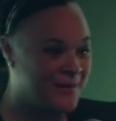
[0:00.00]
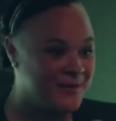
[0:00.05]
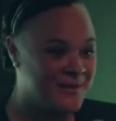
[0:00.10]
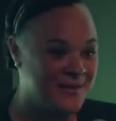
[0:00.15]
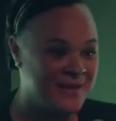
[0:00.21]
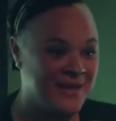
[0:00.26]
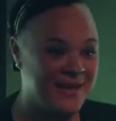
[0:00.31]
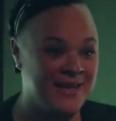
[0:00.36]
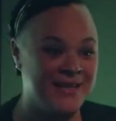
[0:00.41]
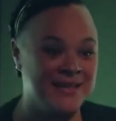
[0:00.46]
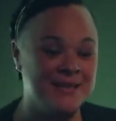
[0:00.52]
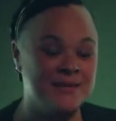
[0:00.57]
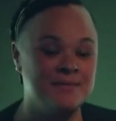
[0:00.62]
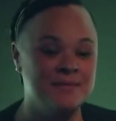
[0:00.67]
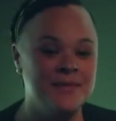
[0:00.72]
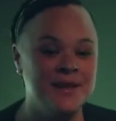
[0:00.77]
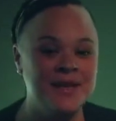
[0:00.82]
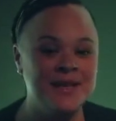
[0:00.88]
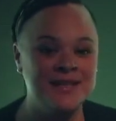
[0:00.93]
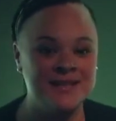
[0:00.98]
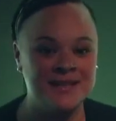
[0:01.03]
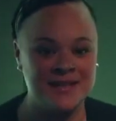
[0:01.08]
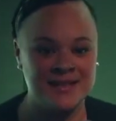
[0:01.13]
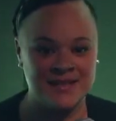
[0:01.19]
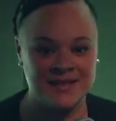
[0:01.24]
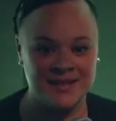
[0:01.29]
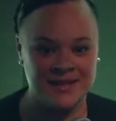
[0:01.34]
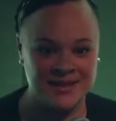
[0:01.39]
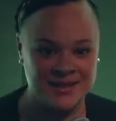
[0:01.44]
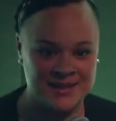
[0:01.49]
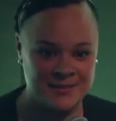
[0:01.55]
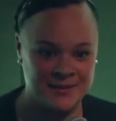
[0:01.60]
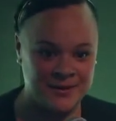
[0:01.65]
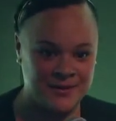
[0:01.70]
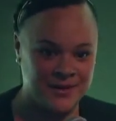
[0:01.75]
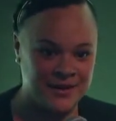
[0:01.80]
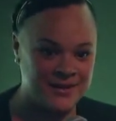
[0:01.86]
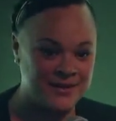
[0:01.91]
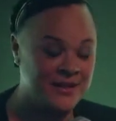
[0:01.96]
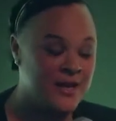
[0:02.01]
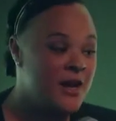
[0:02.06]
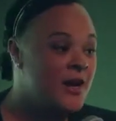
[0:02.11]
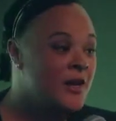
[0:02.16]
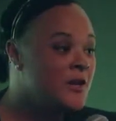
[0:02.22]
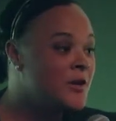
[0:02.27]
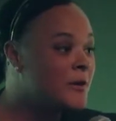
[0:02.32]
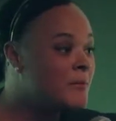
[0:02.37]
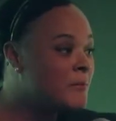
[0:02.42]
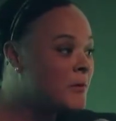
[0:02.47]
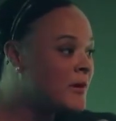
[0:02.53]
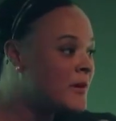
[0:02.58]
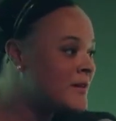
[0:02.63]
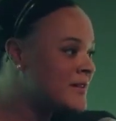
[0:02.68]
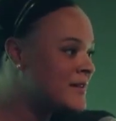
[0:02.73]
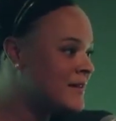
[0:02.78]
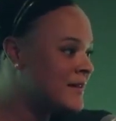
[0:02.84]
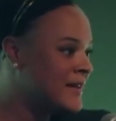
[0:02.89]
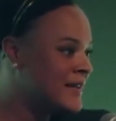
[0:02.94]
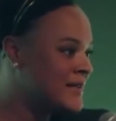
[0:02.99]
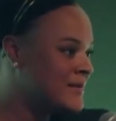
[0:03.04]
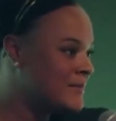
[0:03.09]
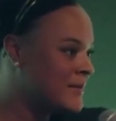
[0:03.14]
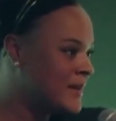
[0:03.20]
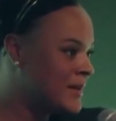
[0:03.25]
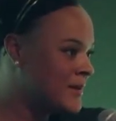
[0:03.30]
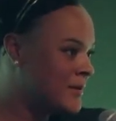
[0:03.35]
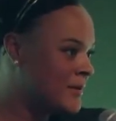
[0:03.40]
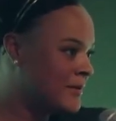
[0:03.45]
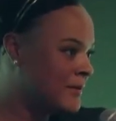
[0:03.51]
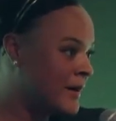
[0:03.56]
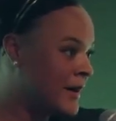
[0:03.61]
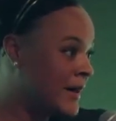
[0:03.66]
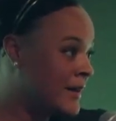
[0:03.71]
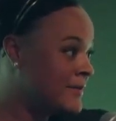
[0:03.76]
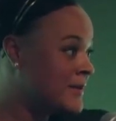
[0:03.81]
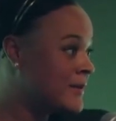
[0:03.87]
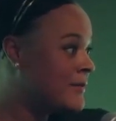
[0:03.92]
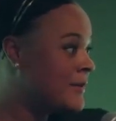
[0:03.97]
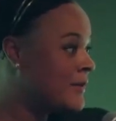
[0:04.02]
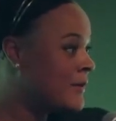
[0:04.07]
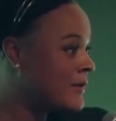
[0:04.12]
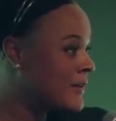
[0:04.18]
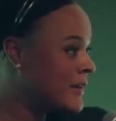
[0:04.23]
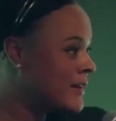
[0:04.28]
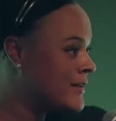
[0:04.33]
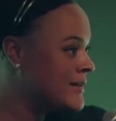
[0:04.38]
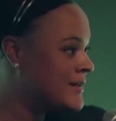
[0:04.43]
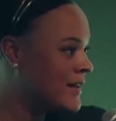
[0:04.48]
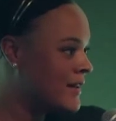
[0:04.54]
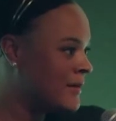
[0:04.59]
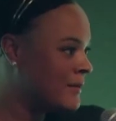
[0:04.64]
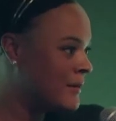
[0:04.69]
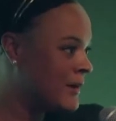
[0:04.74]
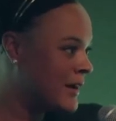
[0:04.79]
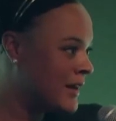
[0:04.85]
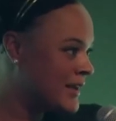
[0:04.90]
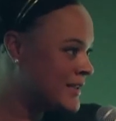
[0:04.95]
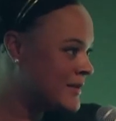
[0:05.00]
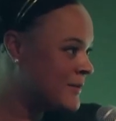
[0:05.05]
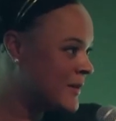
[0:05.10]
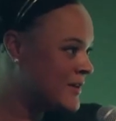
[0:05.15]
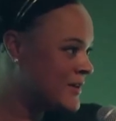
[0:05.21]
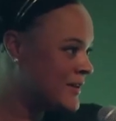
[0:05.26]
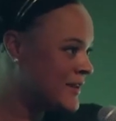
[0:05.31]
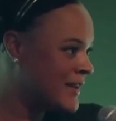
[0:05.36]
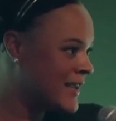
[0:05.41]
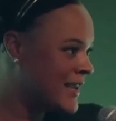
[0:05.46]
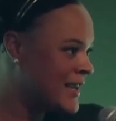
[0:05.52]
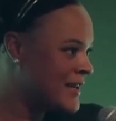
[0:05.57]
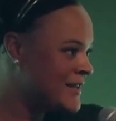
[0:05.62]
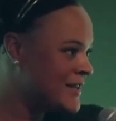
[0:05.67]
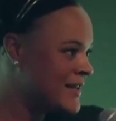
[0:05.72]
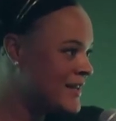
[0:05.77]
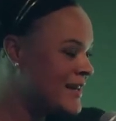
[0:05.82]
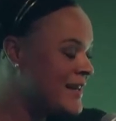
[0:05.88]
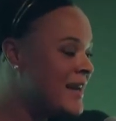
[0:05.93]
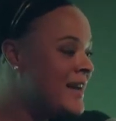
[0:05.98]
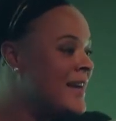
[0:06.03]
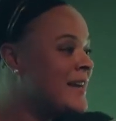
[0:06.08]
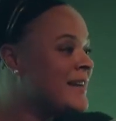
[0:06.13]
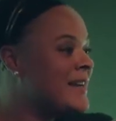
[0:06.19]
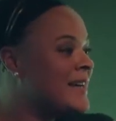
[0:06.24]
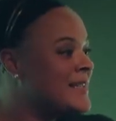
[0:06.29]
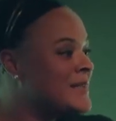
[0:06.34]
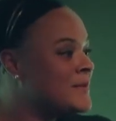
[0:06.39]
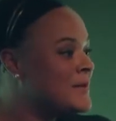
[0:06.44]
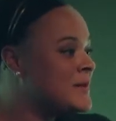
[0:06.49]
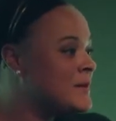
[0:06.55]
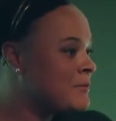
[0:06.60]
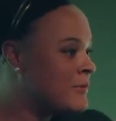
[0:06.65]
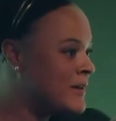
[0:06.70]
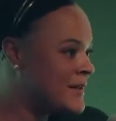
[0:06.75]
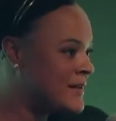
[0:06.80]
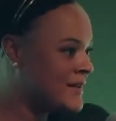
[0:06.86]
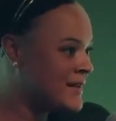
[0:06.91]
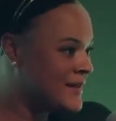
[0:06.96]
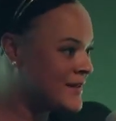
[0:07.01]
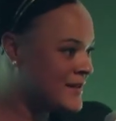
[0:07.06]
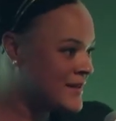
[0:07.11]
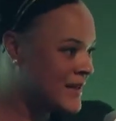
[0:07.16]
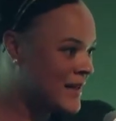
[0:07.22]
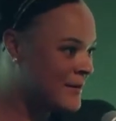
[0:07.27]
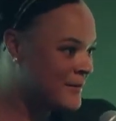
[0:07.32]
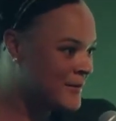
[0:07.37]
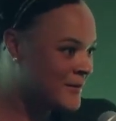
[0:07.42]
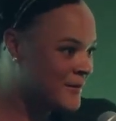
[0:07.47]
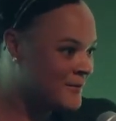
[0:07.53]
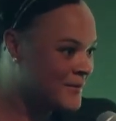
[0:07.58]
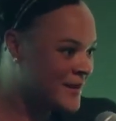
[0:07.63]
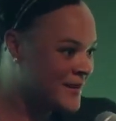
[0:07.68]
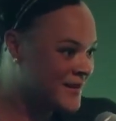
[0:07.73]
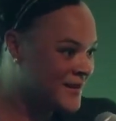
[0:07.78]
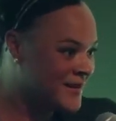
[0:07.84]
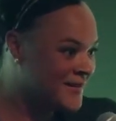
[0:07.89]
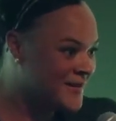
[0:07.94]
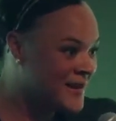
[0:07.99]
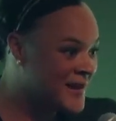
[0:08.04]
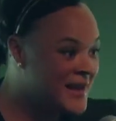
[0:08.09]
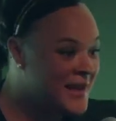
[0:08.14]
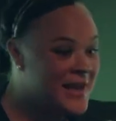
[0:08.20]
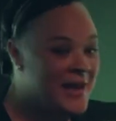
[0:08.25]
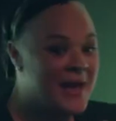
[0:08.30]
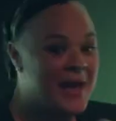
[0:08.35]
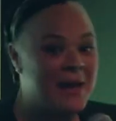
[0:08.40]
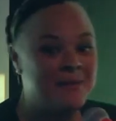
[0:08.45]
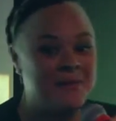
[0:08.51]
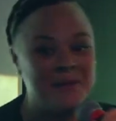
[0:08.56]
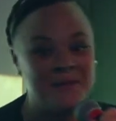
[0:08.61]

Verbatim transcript: of seconds. Minutes into the experience, your personalized menu arrives. If you're there celebrating a special occasion, guess what's printed at the top of the menu? Happy